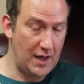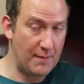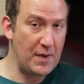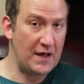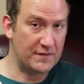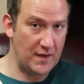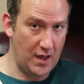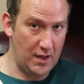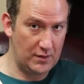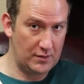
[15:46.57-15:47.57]
How about
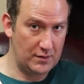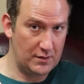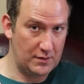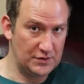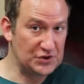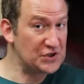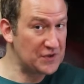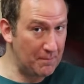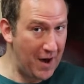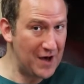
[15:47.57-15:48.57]
that? She's
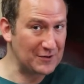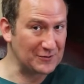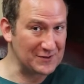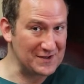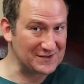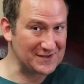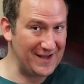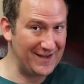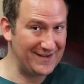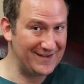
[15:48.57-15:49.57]
a model, you
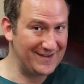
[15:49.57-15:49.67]
see.